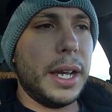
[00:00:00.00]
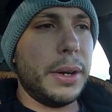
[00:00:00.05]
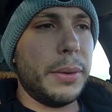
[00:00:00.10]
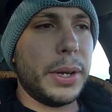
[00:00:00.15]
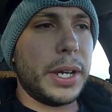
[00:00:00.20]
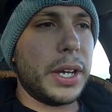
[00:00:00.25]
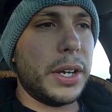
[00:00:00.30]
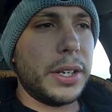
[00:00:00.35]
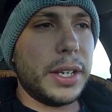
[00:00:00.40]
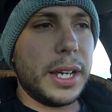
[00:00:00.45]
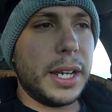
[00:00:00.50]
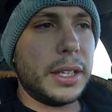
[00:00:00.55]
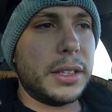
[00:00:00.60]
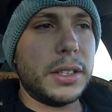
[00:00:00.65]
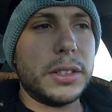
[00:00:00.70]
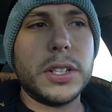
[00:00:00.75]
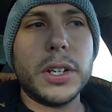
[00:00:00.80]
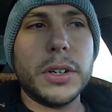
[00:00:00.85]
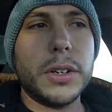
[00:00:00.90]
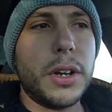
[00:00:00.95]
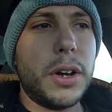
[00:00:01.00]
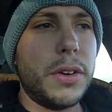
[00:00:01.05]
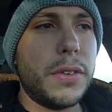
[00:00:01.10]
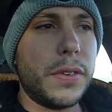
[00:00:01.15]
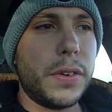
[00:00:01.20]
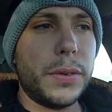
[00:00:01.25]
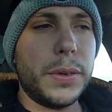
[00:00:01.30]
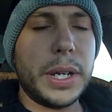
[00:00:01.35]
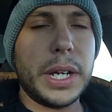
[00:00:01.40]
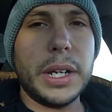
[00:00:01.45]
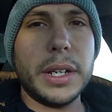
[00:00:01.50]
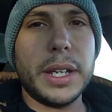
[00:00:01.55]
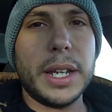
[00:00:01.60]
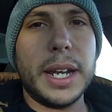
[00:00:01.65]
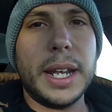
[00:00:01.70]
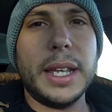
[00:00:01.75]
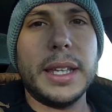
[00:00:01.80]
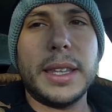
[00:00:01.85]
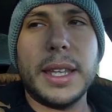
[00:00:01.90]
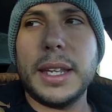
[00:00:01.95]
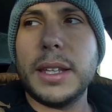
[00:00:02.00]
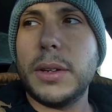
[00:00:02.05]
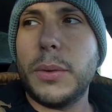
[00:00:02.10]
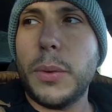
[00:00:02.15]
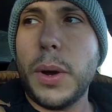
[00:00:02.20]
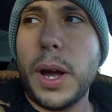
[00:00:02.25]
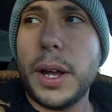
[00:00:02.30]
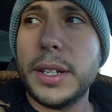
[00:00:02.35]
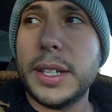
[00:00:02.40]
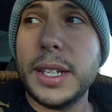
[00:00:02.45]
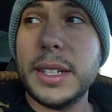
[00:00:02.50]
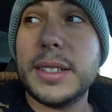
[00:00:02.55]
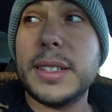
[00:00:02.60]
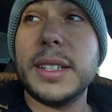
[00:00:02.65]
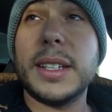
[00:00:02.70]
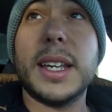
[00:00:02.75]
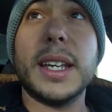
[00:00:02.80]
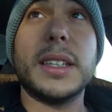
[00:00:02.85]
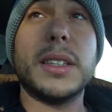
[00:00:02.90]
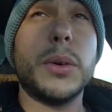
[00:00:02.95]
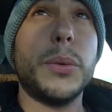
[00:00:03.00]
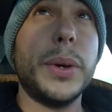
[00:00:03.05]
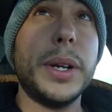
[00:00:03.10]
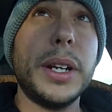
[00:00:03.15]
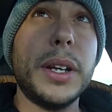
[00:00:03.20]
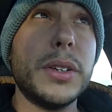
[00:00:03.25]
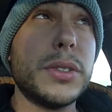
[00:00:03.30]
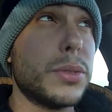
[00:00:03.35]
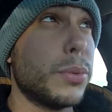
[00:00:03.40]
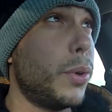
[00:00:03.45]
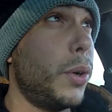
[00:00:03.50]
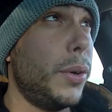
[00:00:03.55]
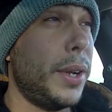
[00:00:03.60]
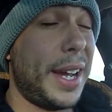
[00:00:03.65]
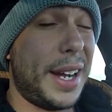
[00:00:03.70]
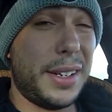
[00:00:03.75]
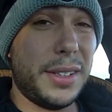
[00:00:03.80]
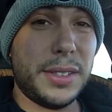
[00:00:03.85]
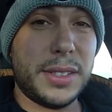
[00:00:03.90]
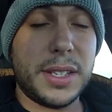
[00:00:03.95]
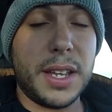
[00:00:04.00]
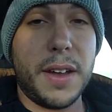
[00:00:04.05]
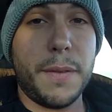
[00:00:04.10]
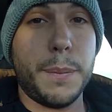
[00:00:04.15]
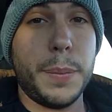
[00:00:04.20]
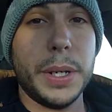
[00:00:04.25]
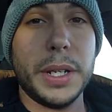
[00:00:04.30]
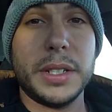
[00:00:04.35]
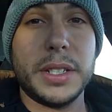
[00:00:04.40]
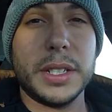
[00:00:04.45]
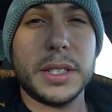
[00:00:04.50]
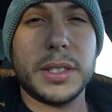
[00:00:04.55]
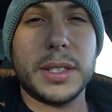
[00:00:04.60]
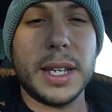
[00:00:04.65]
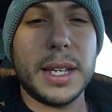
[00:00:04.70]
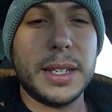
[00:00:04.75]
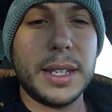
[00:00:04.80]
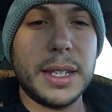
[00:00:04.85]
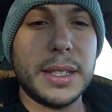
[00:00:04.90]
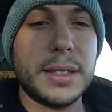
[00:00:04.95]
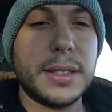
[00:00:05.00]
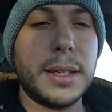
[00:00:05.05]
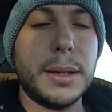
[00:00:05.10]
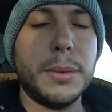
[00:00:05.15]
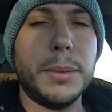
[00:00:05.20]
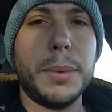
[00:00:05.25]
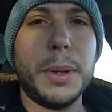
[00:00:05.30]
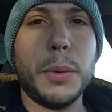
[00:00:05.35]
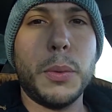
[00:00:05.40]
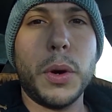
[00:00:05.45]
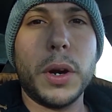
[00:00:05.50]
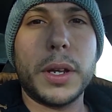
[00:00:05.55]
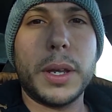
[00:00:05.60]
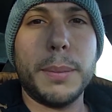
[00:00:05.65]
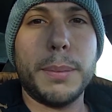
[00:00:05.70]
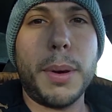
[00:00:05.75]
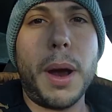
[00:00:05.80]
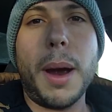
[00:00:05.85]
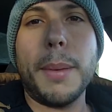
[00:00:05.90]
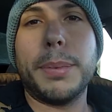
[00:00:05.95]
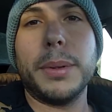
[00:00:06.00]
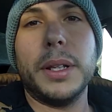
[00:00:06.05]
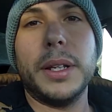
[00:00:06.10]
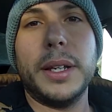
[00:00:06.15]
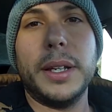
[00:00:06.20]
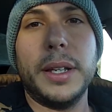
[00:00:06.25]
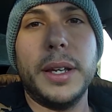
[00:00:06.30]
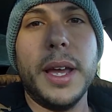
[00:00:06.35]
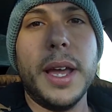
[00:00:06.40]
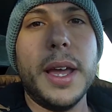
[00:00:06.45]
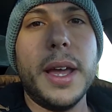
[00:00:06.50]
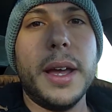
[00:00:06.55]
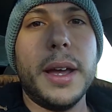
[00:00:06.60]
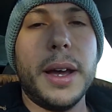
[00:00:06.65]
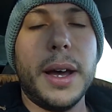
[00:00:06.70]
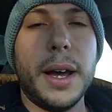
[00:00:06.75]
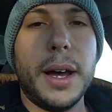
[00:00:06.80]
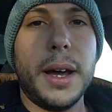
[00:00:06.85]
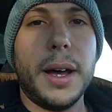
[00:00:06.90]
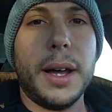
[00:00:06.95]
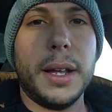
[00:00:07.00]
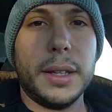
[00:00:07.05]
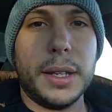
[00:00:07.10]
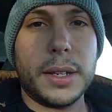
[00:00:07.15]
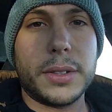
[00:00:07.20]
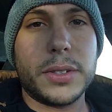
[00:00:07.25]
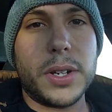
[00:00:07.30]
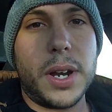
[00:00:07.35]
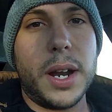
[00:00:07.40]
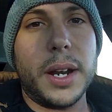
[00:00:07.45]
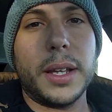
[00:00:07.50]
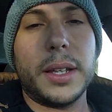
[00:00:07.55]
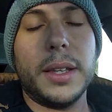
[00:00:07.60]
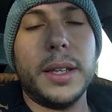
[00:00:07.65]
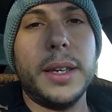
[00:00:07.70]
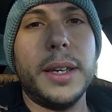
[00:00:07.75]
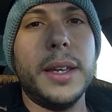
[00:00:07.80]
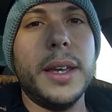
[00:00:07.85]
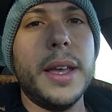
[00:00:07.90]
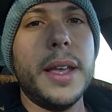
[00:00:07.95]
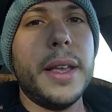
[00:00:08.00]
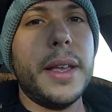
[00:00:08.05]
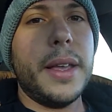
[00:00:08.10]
we couldn't get it to turn over. We couldn't get anything. I did get the windows to roll down and stuff, but it didn't seem to be working properly electronically.